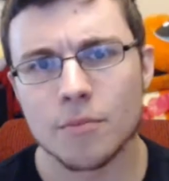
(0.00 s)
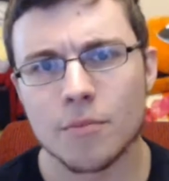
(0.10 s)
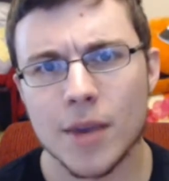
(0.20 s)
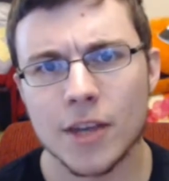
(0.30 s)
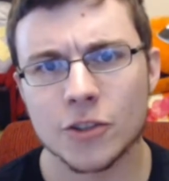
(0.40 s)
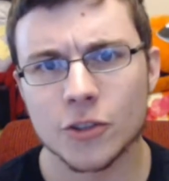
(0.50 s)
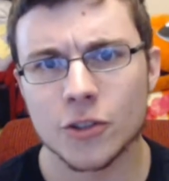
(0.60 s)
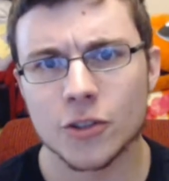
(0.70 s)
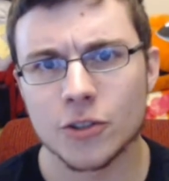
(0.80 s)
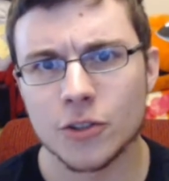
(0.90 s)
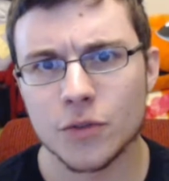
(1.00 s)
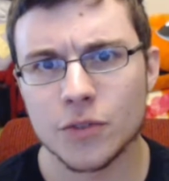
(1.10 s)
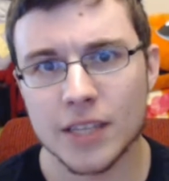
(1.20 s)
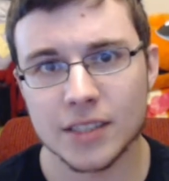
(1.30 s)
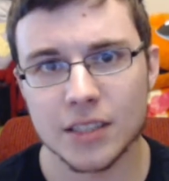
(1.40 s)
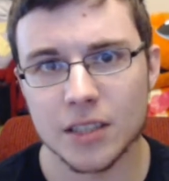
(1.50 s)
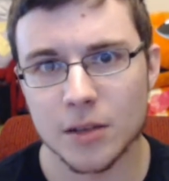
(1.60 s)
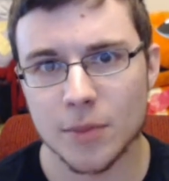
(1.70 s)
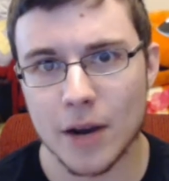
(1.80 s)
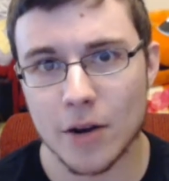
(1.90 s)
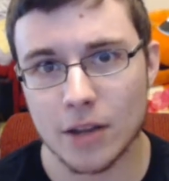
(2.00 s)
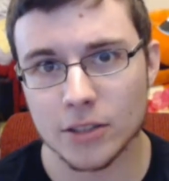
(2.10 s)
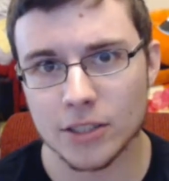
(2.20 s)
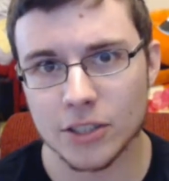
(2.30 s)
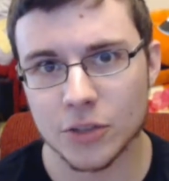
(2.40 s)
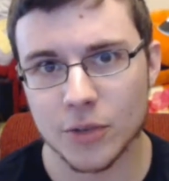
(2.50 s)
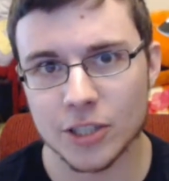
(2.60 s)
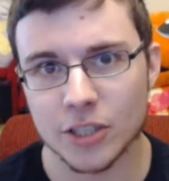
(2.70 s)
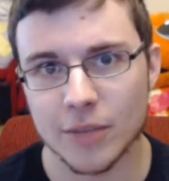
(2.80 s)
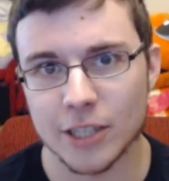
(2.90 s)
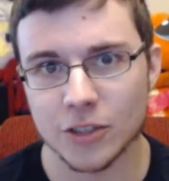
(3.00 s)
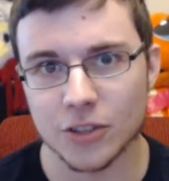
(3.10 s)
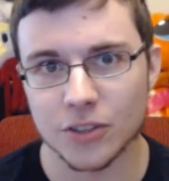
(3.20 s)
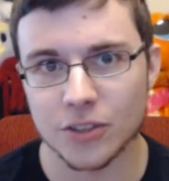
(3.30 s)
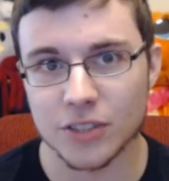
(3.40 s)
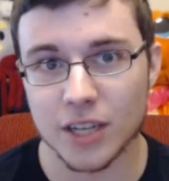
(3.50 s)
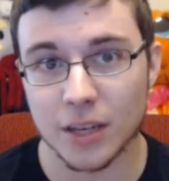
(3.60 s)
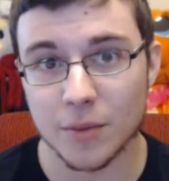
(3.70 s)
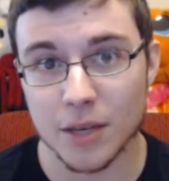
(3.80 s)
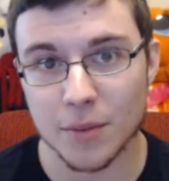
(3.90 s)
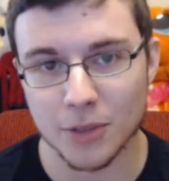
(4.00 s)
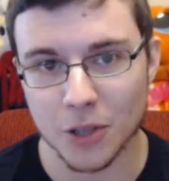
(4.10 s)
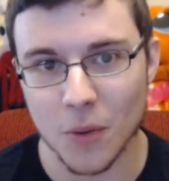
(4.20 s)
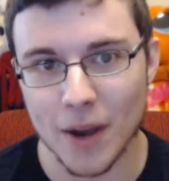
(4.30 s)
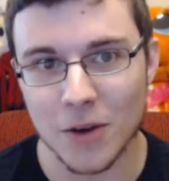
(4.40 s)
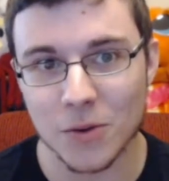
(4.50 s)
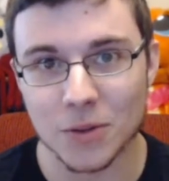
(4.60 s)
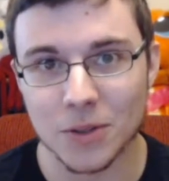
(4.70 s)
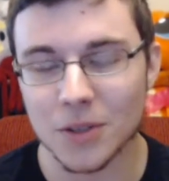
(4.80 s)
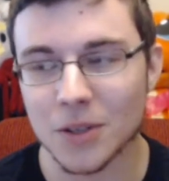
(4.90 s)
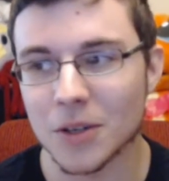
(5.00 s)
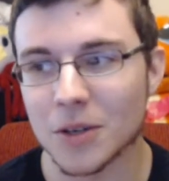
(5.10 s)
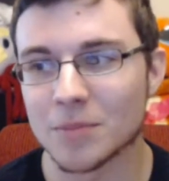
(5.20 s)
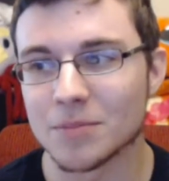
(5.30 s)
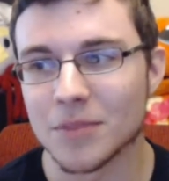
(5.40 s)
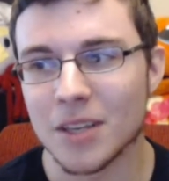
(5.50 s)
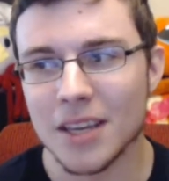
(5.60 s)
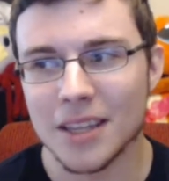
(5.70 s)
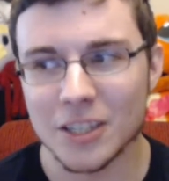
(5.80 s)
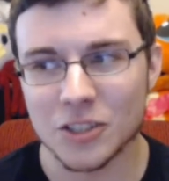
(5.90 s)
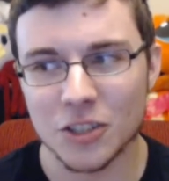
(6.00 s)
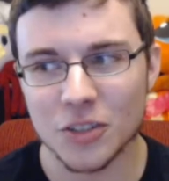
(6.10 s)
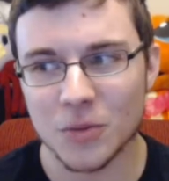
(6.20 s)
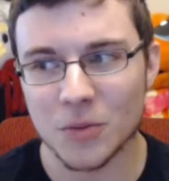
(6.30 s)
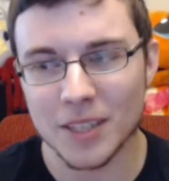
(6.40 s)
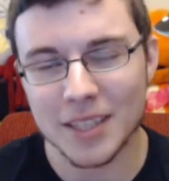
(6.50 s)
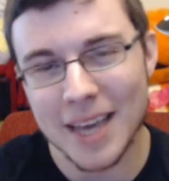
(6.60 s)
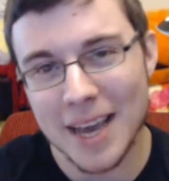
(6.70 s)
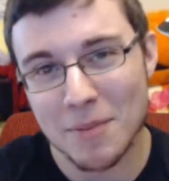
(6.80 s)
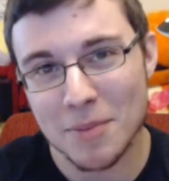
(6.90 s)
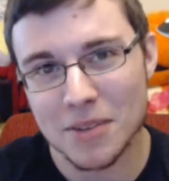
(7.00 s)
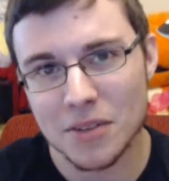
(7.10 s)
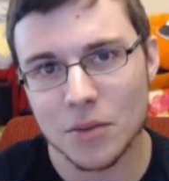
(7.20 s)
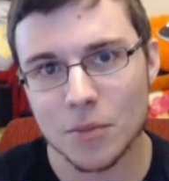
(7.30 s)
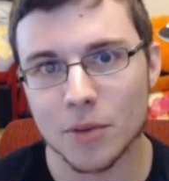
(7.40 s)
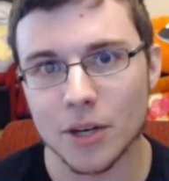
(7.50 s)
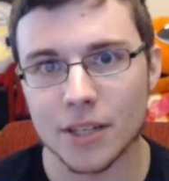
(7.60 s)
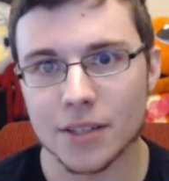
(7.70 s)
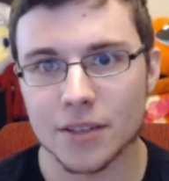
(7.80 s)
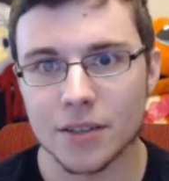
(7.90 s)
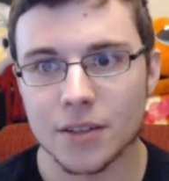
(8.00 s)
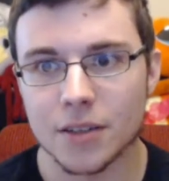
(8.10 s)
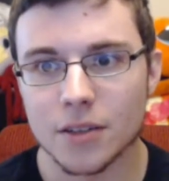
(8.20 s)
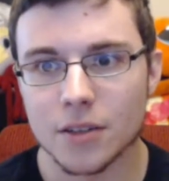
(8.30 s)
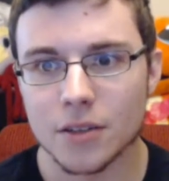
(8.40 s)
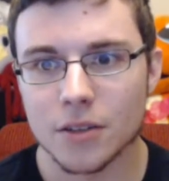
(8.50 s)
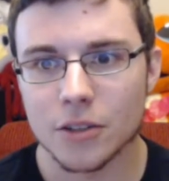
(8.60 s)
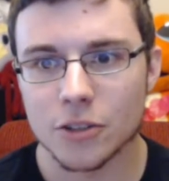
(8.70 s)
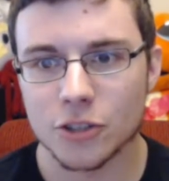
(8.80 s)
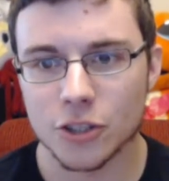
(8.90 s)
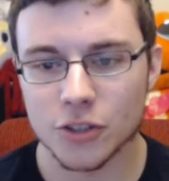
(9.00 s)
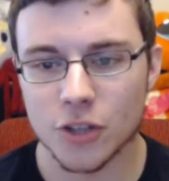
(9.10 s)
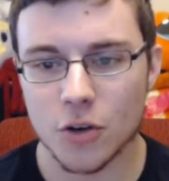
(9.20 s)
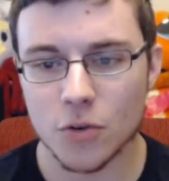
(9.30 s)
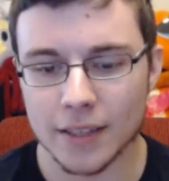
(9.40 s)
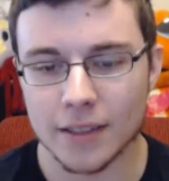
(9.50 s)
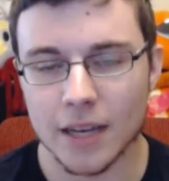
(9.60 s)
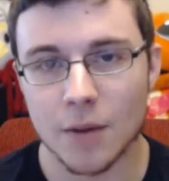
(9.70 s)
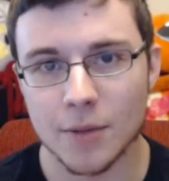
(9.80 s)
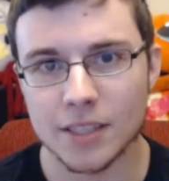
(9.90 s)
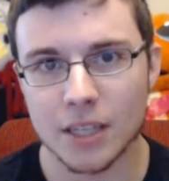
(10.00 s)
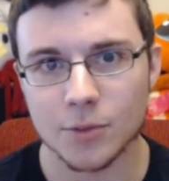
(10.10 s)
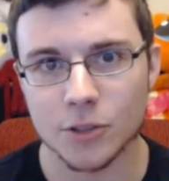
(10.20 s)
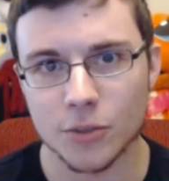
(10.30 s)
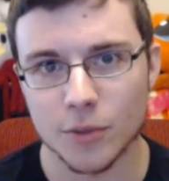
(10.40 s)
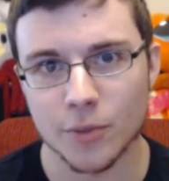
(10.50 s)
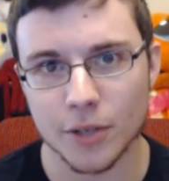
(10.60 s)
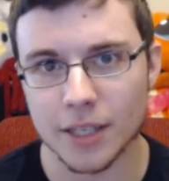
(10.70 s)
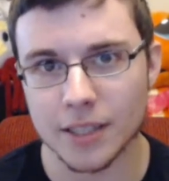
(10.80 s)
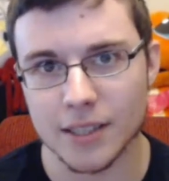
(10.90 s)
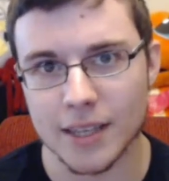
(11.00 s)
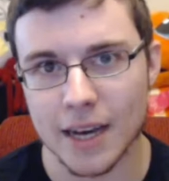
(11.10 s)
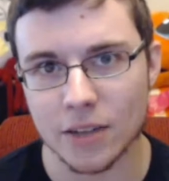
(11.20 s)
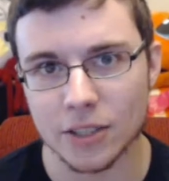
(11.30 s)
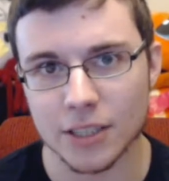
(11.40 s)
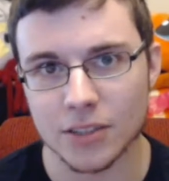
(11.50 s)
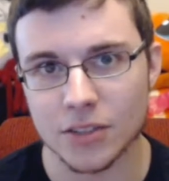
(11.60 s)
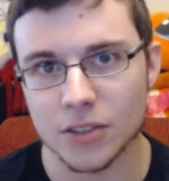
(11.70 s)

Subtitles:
Make sure you've tested the power outlet situation to make sure there's not going to be a blowout. That shouldn't really happen, but just know how many setups you should be putting into the outlets.